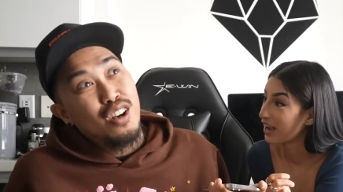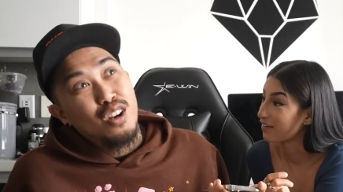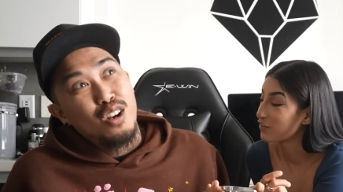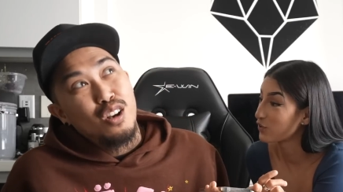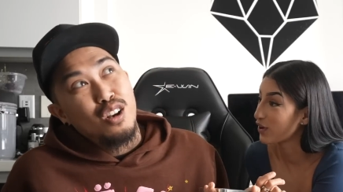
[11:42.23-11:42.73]

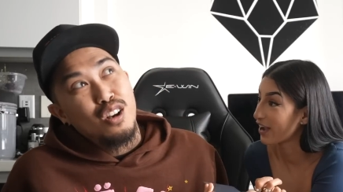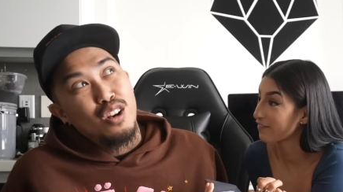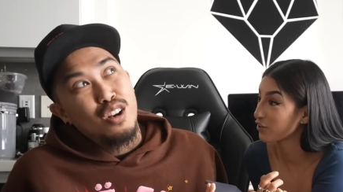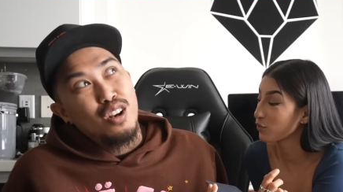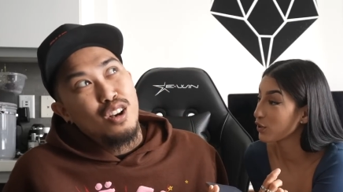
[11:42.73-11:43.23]
Speaker 1: Have you
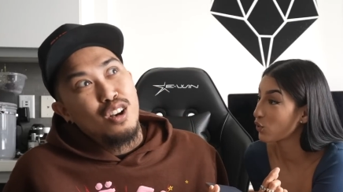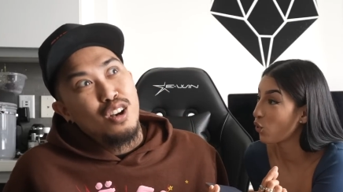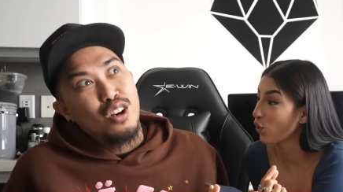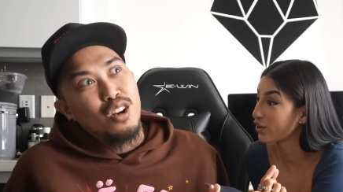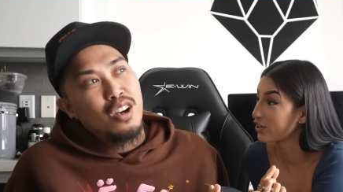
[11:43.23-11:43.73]
ever
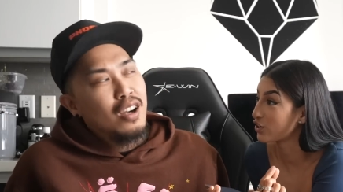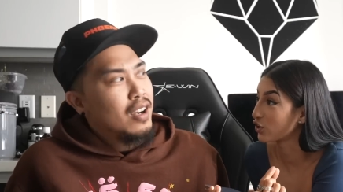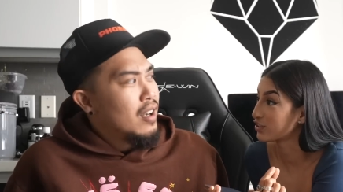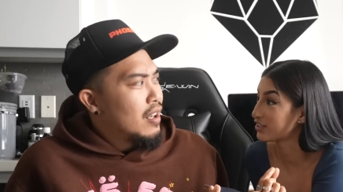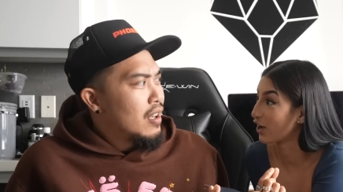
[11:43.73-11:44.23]
recorded
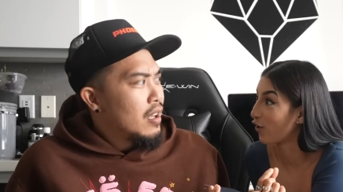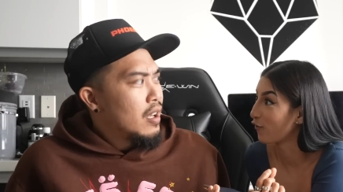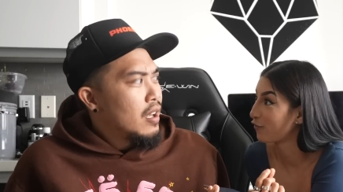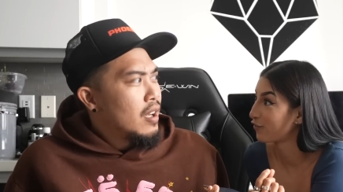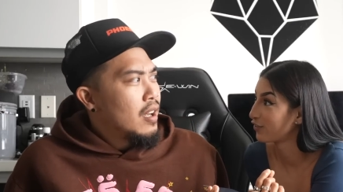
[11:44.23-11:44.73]

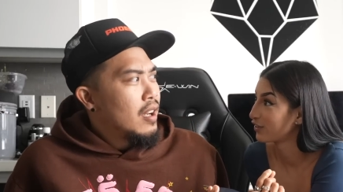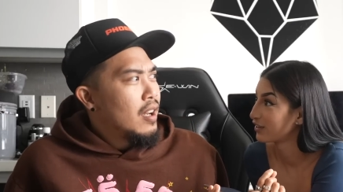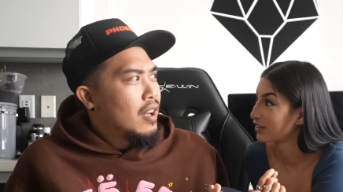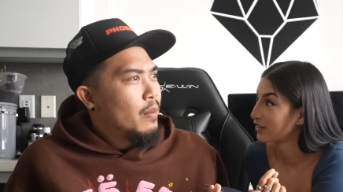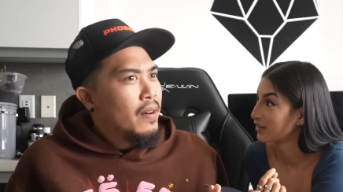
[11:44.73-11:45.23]
yourself?
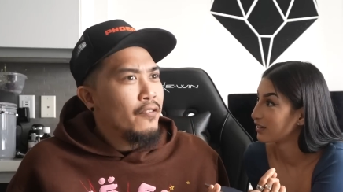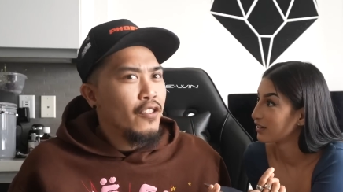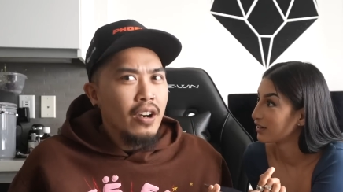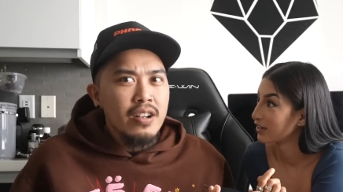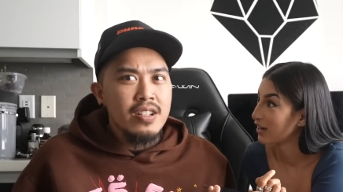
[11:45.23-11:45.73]
Speaker 2: I'm a
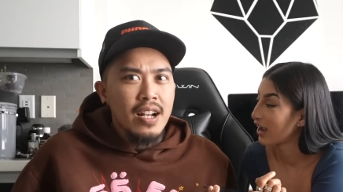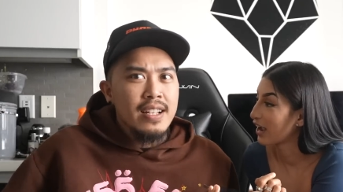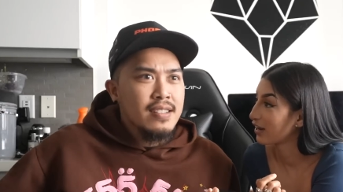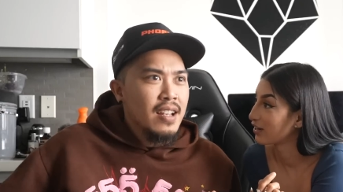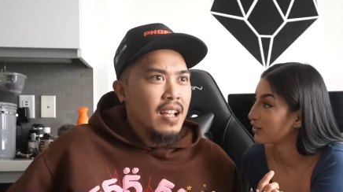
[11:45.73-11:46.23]
virgin,
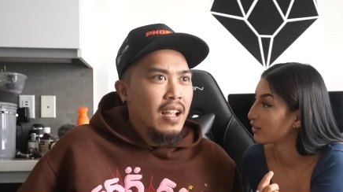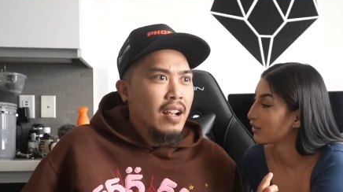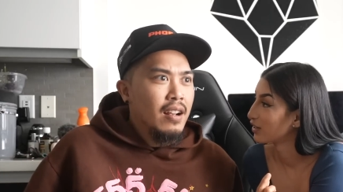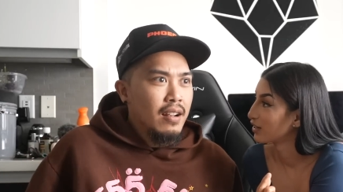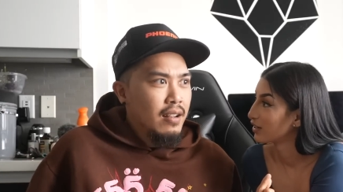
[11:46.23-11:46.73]
I
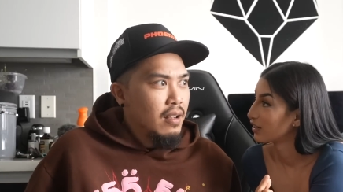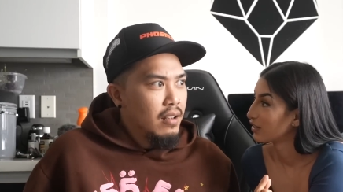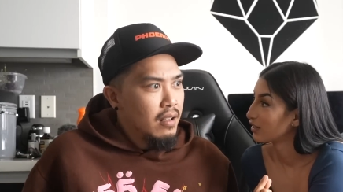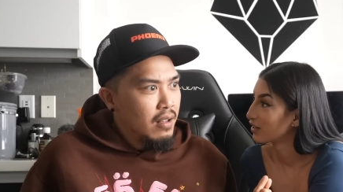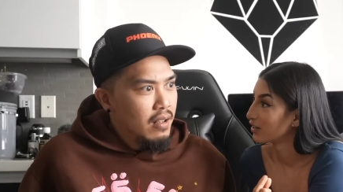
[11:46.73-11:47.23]
said.
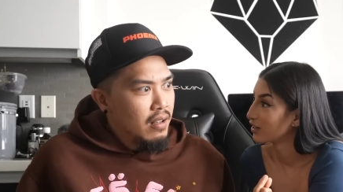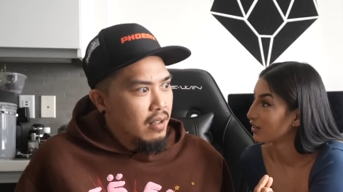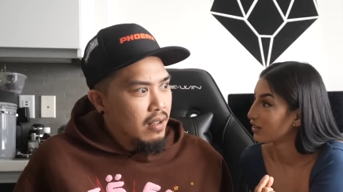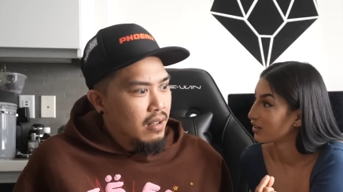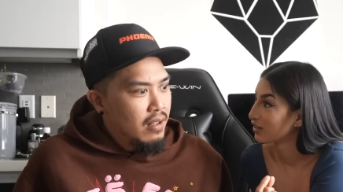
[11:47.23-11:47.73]

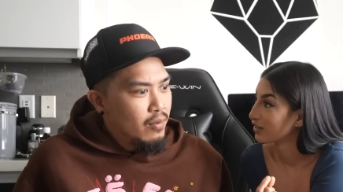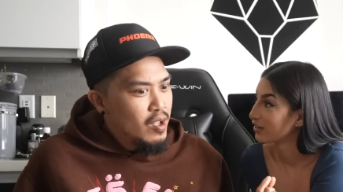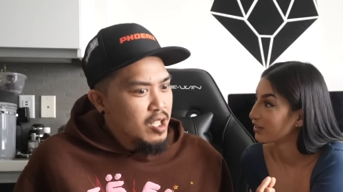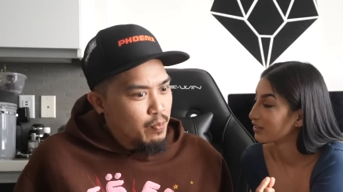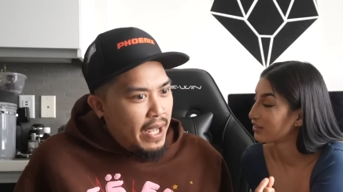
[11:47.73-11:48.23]

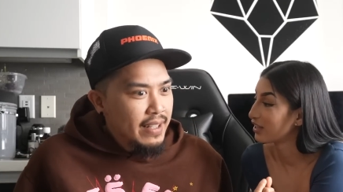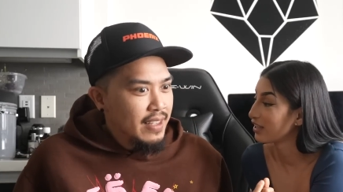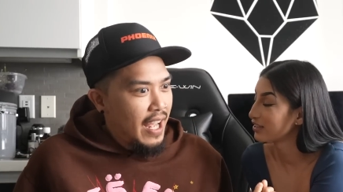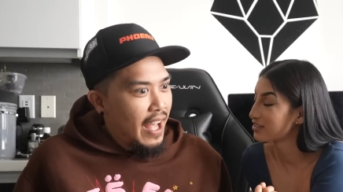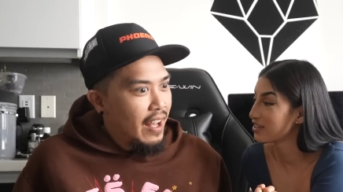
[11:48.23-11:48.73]
Respect
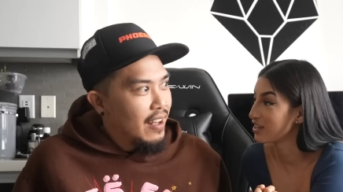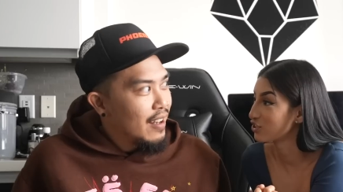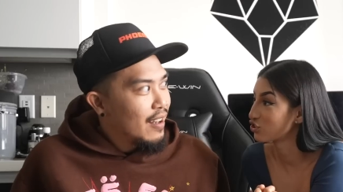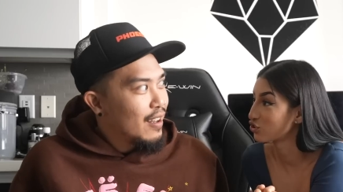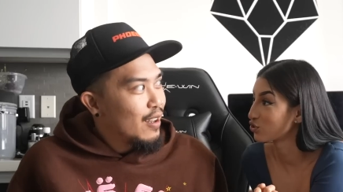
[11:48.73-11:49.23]
this
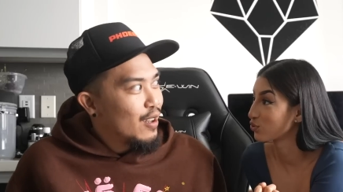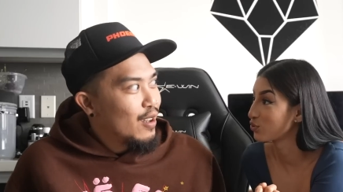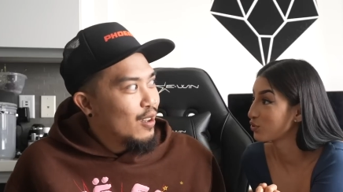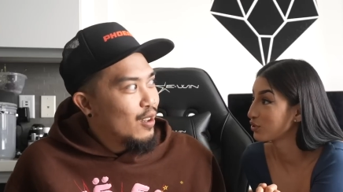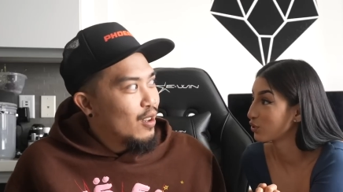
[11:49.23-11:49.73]
Speaker 1: is
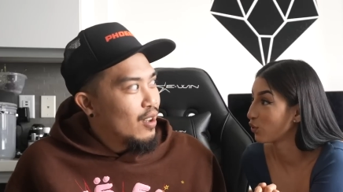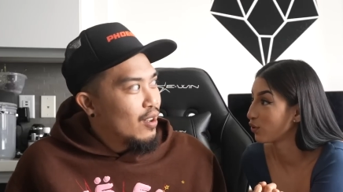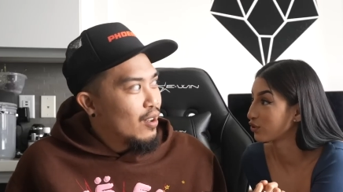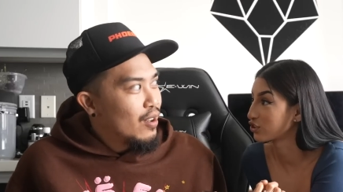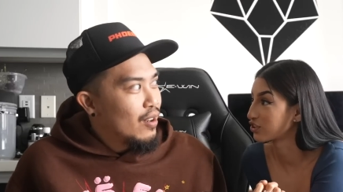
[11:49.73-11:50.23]
truth
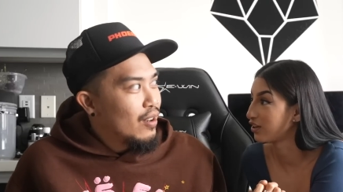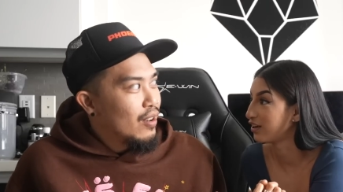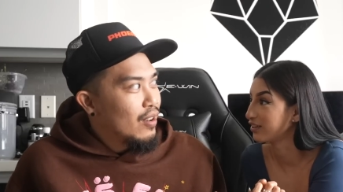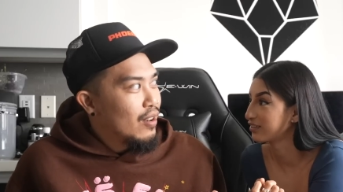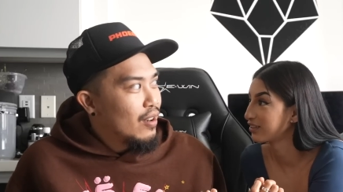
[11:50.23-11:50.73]
or
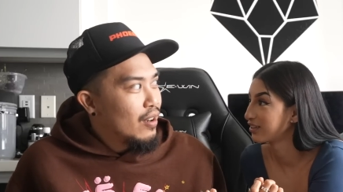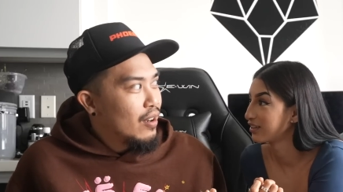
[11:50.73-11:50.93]
shot.